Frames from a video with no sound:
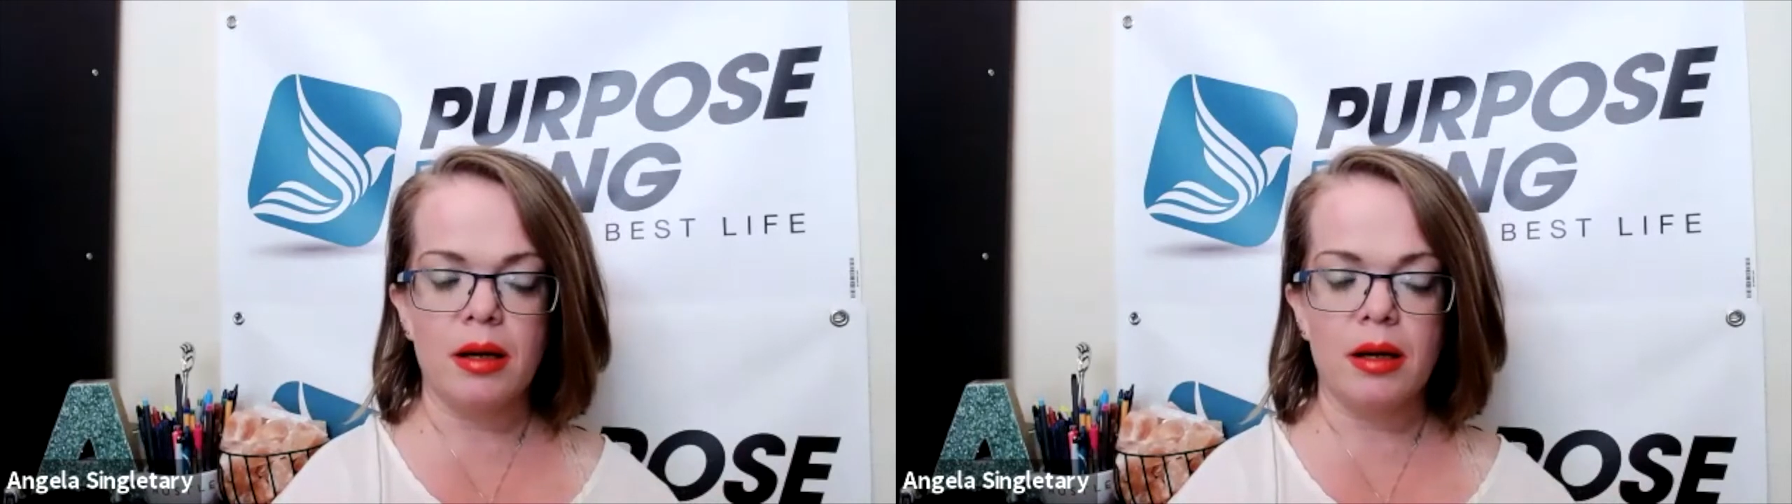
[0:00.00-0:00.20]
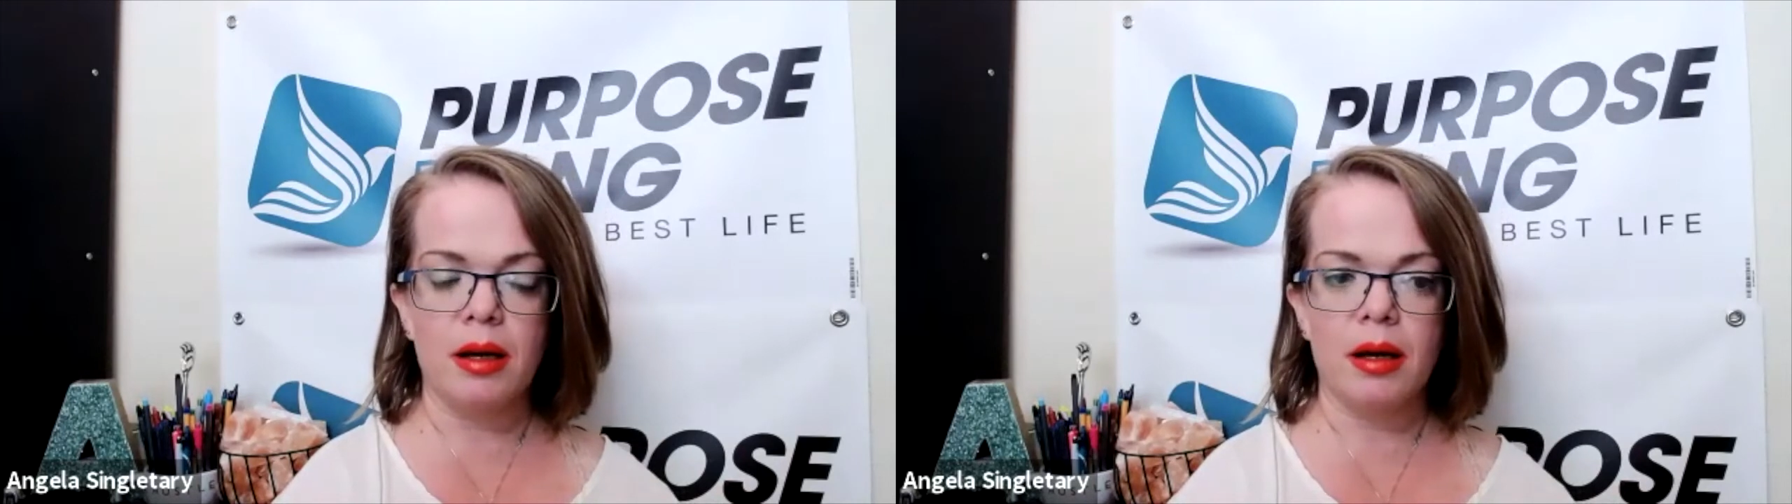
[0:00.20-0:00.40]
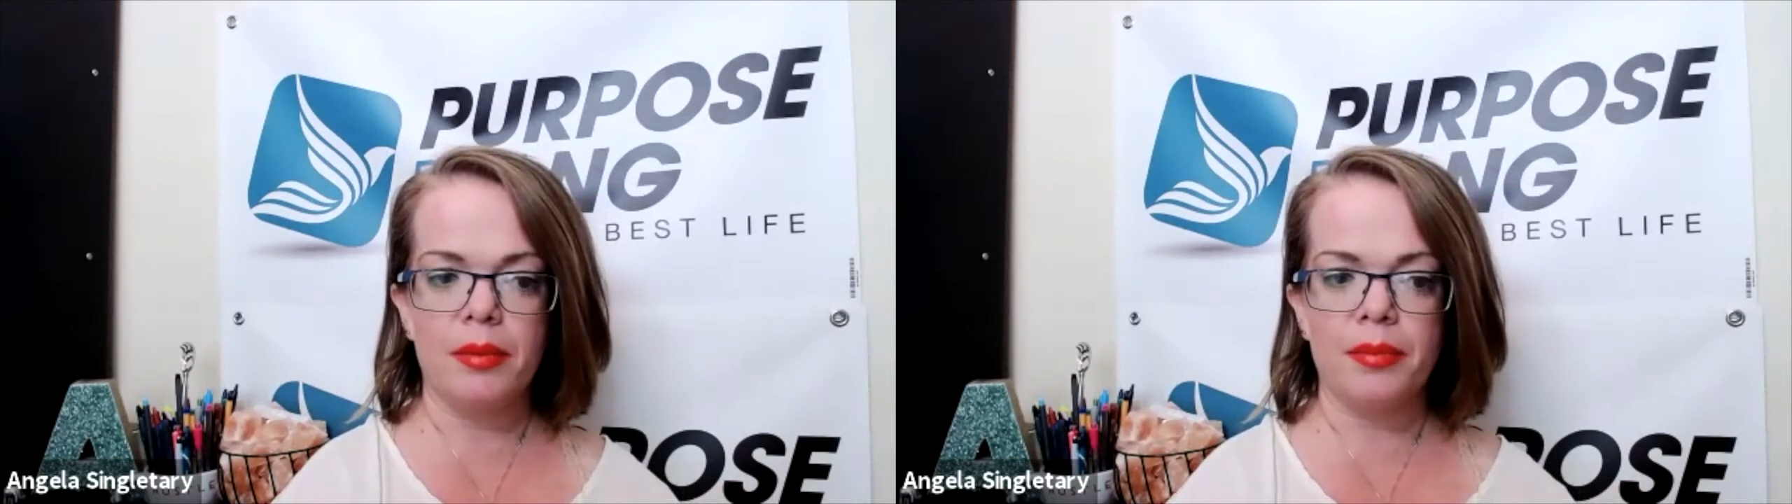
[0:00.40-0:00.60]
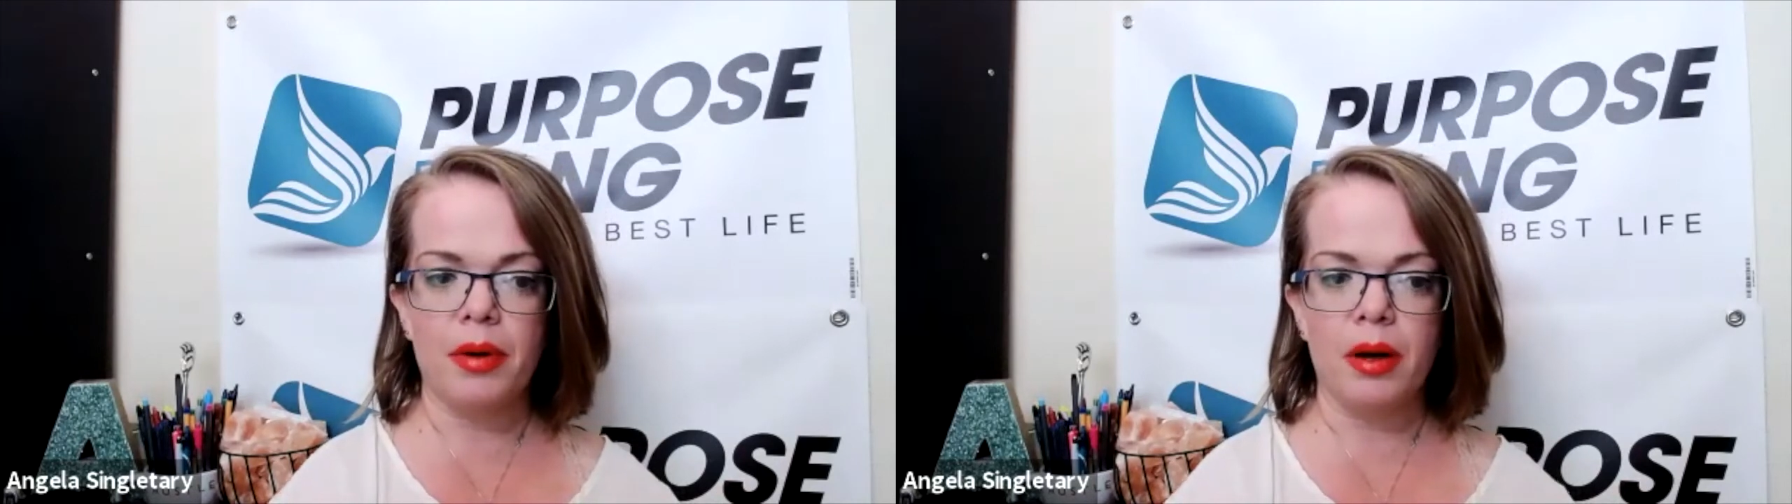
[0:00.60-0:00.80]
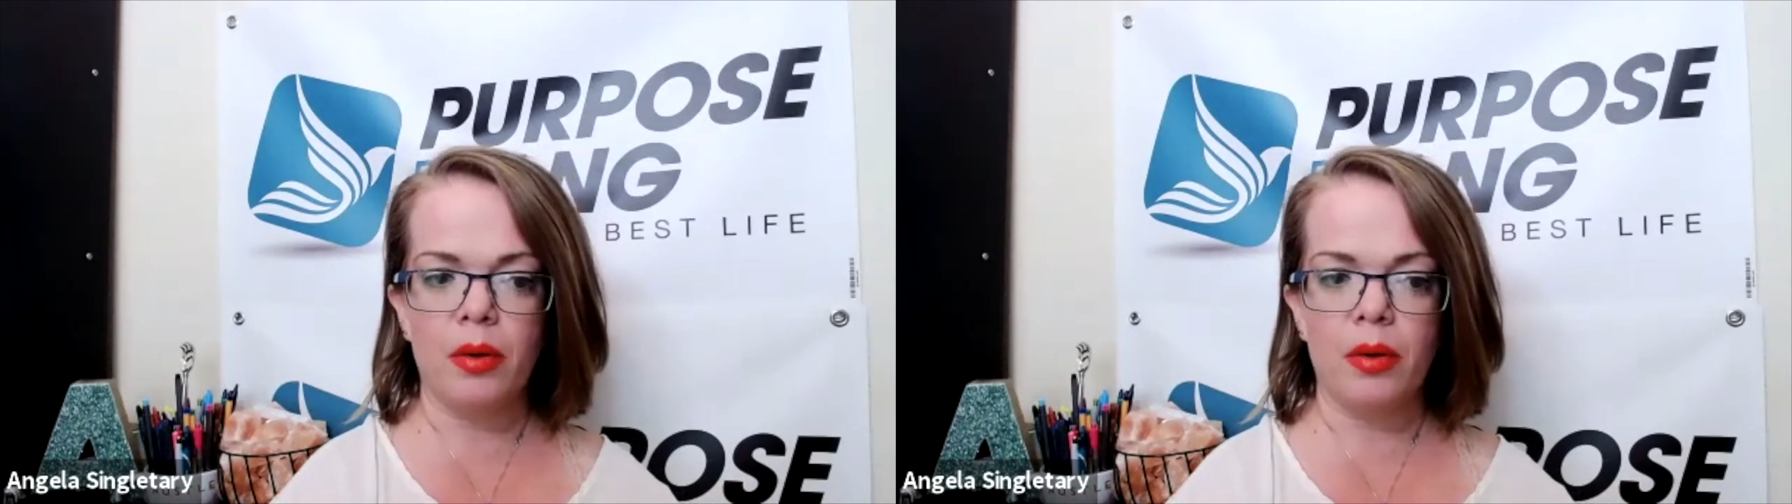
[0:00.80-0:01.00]

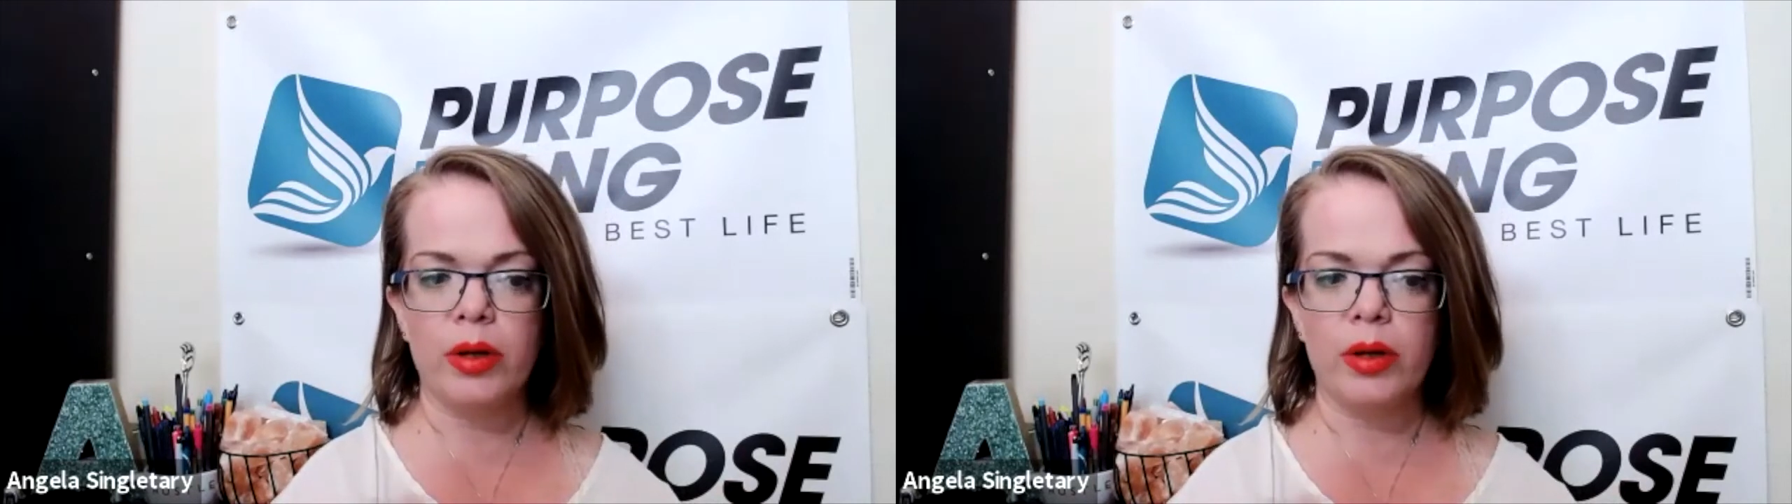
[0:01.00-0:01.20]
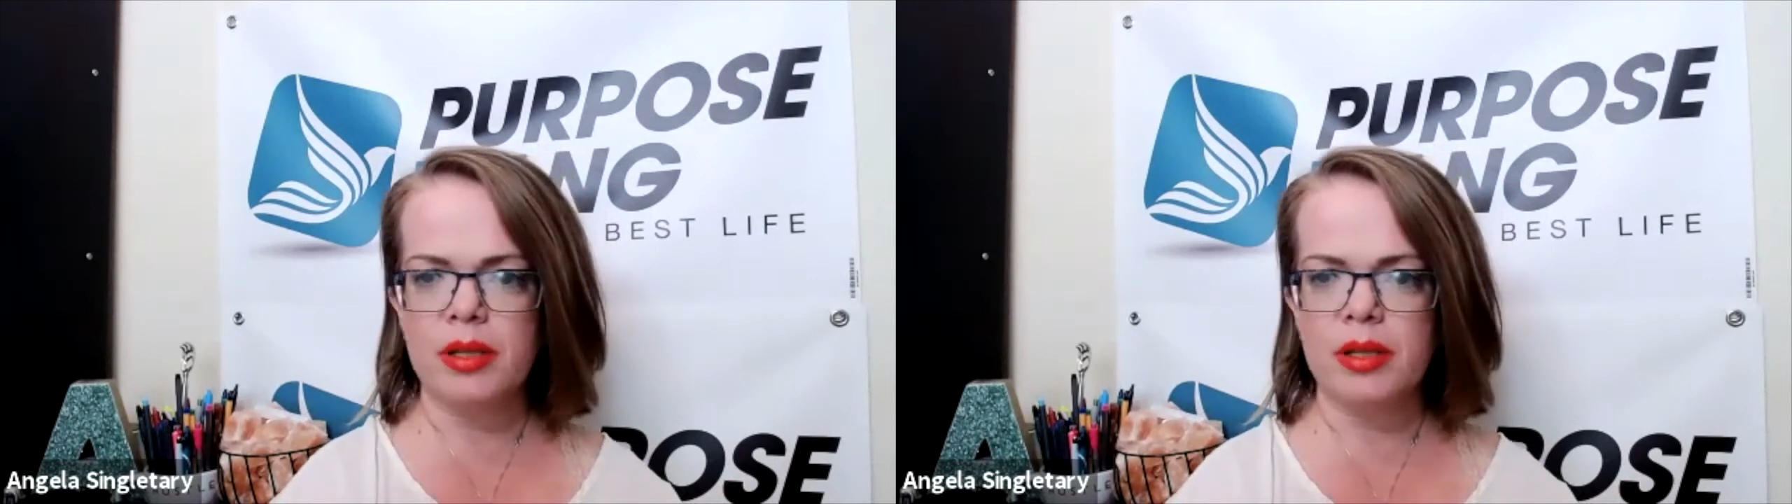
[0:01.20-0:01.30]
I went